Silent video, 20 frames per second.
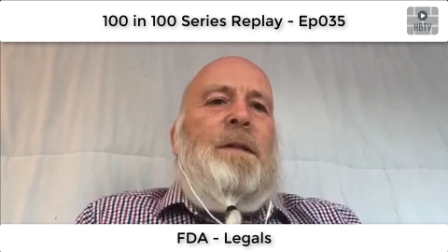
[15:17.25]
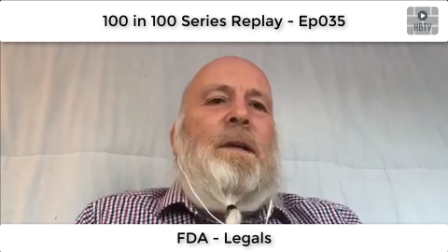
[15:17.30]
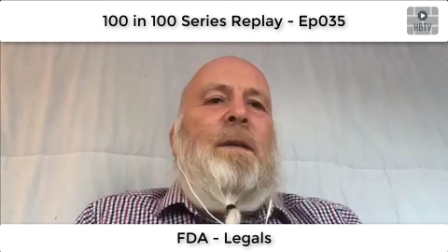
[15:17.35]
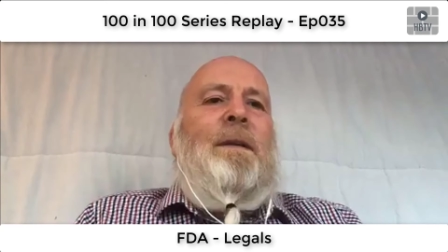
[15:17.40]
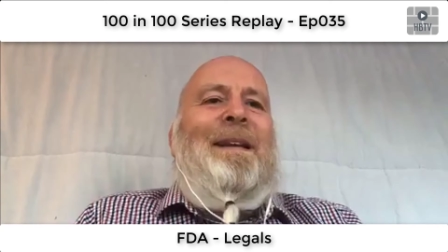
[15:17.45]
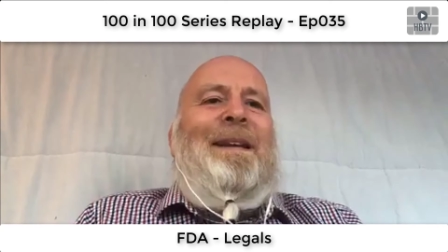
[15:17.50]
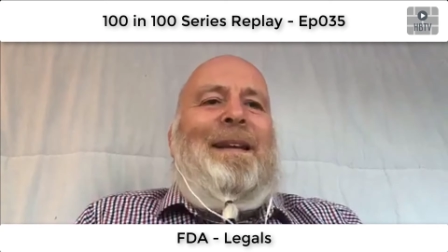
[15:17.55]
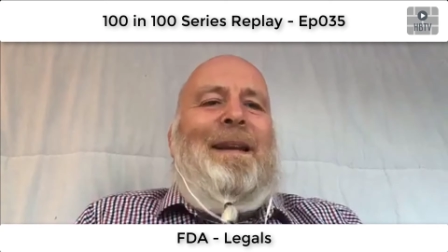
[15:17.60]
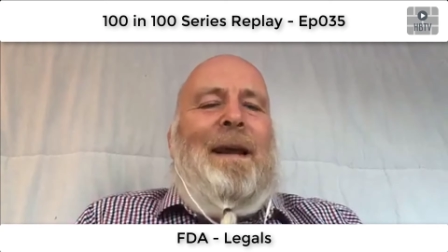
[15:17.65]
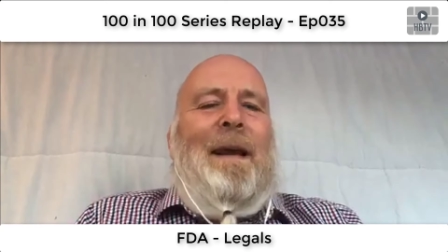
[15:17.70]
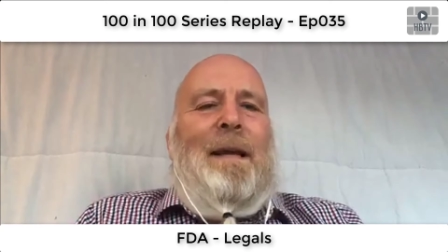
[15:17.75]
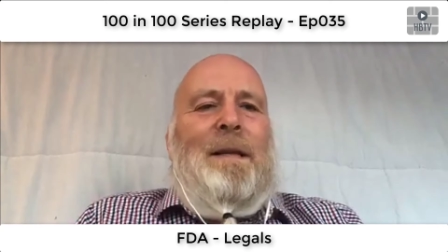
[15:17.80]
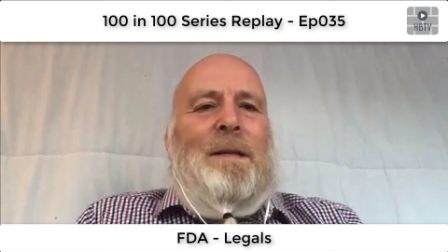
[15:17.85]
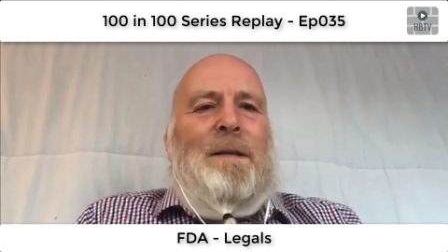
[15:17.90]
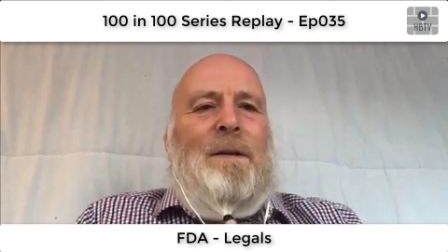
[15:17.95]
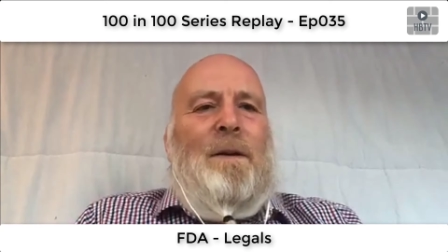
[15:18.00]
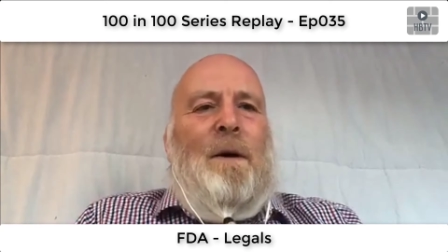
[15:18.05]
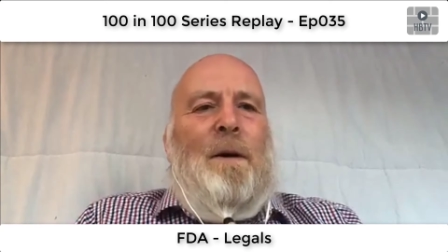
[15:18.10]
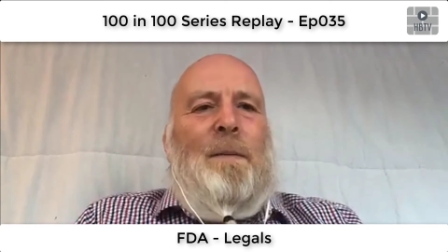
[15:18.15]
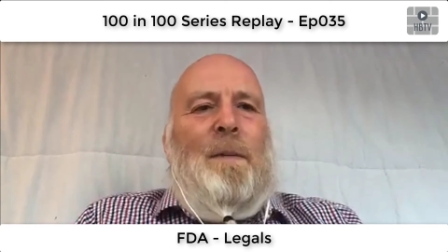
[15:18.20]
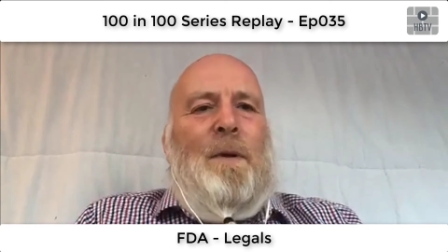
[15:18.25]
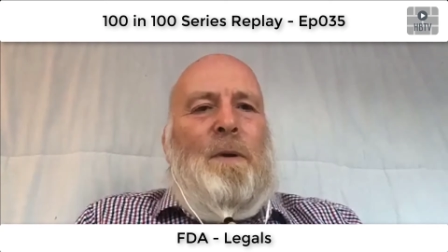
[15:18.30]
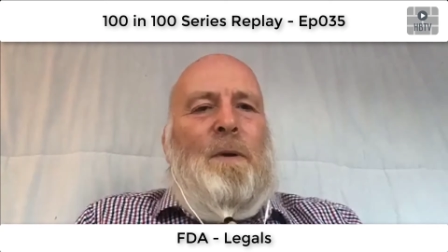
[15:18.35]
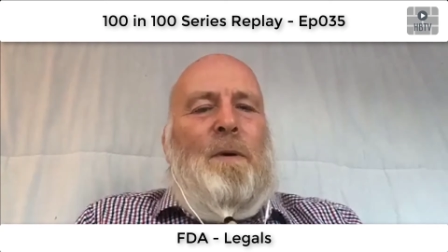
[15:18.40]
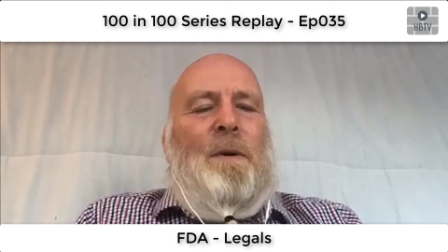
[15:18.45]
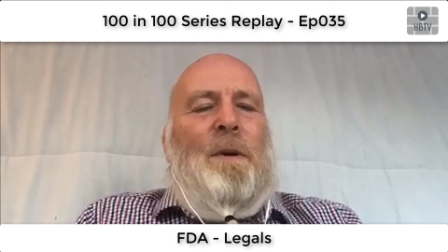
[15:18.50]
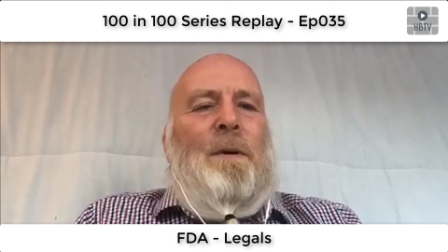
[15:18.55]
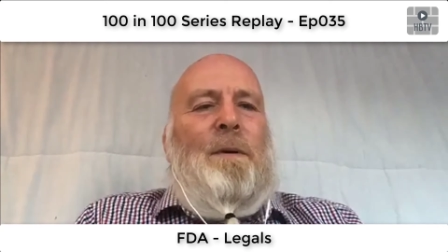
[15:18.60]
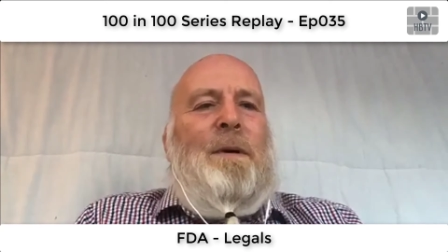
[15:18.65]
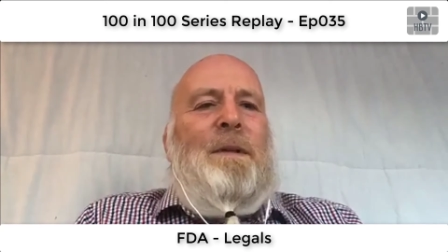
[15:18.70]
So the next time that
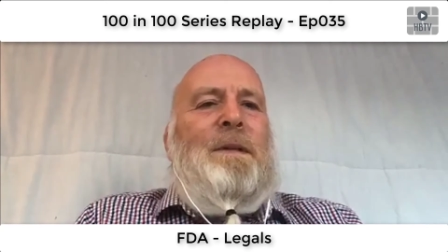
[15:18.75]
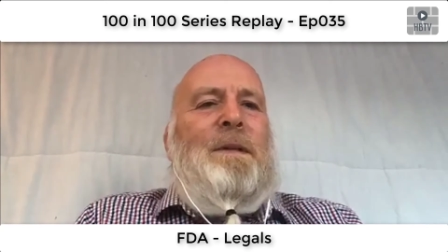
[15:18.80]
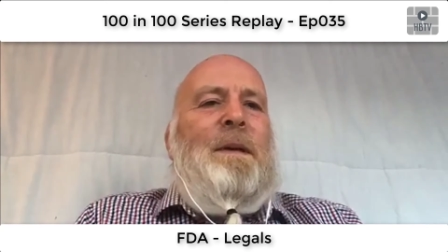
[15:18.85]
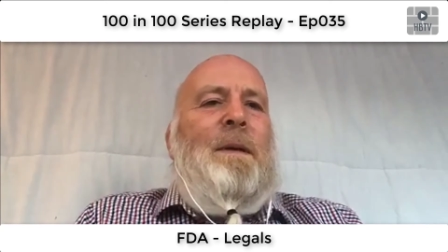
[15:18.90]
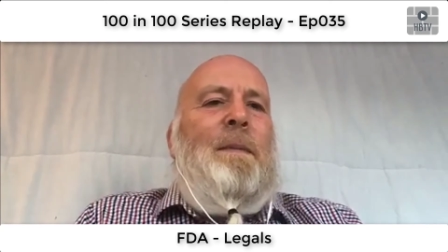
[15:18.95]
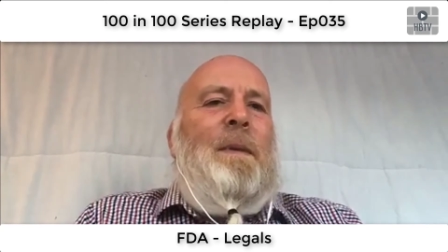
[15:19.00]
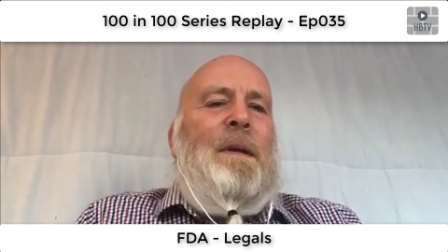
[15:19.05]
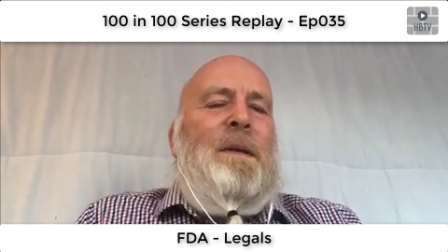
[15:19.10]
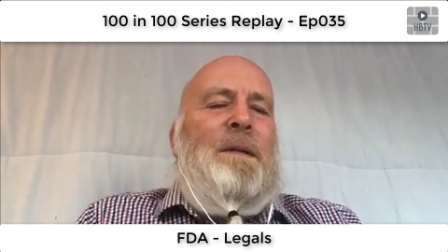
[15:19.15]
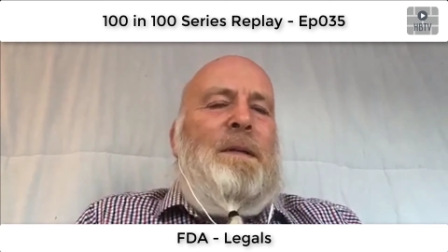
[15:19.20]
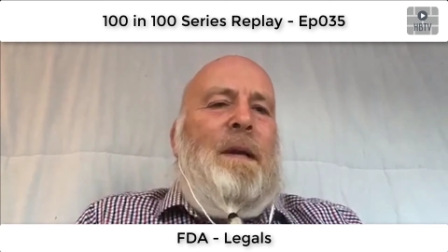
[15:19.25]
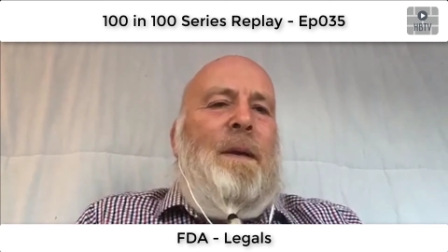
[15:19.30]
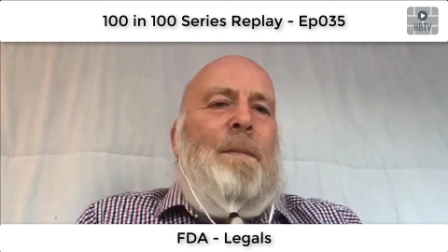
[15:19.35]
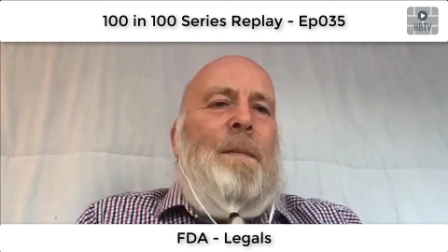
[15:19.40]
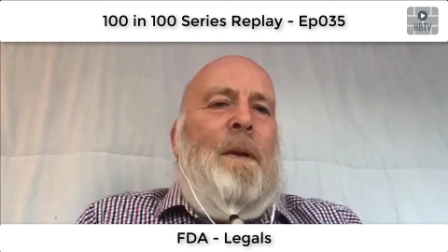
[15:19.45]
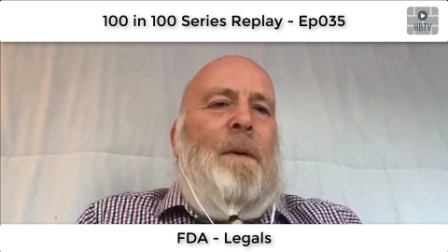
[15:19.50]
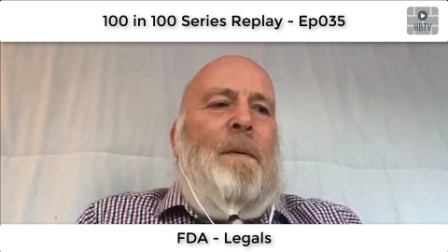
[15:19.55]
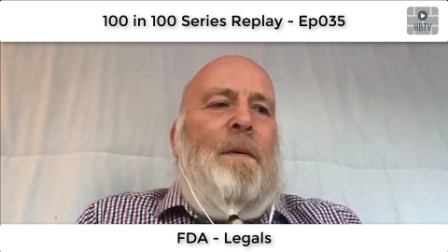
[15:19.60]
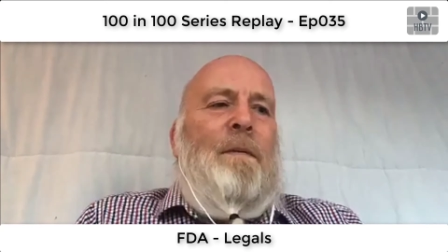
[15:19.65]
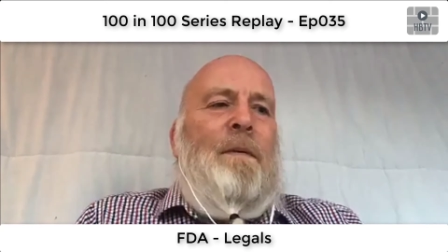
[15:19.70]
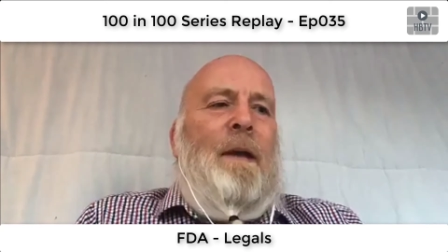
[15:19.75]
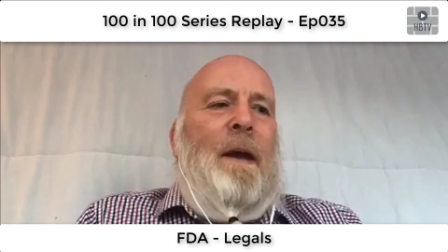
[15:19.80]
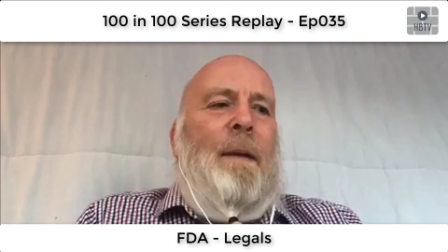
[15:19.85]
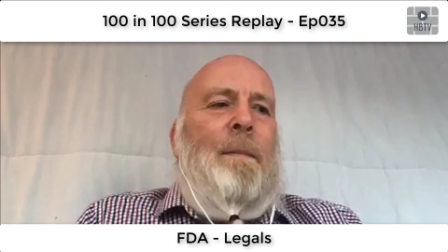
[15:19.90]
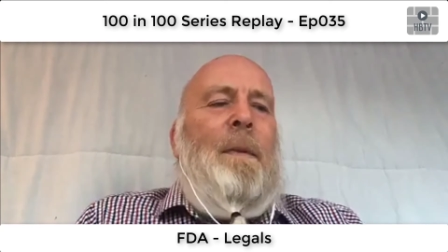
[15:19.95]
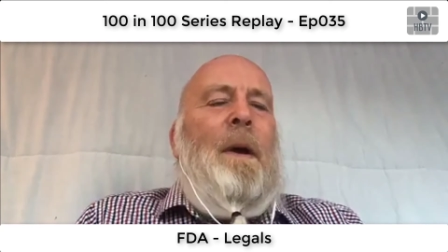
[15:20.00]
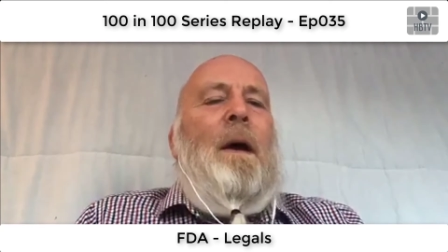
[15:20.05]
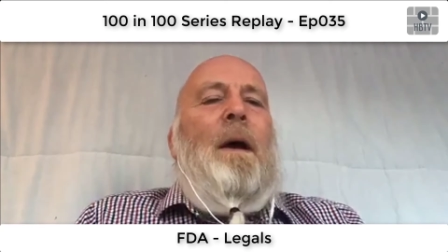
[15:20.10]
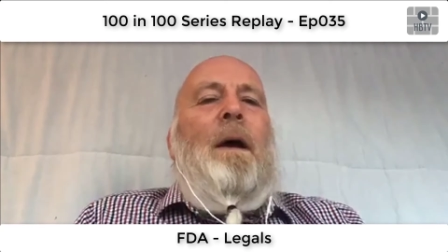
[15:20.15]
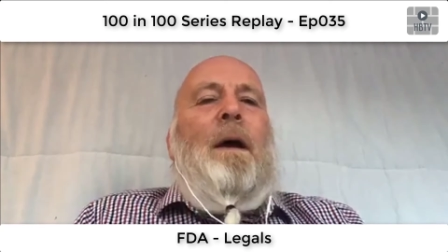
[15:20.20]
you're doing something similar with
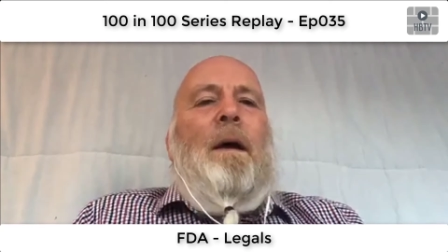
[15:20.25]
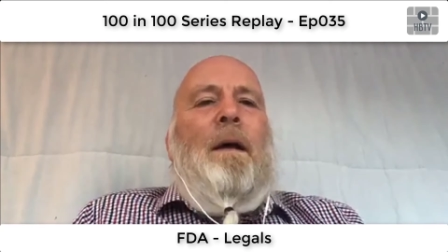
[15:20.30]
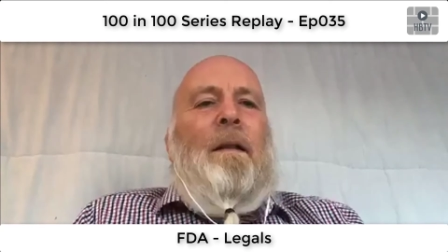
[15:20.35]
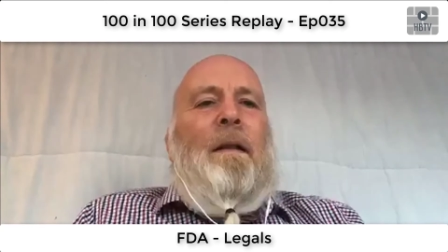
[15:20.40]
them,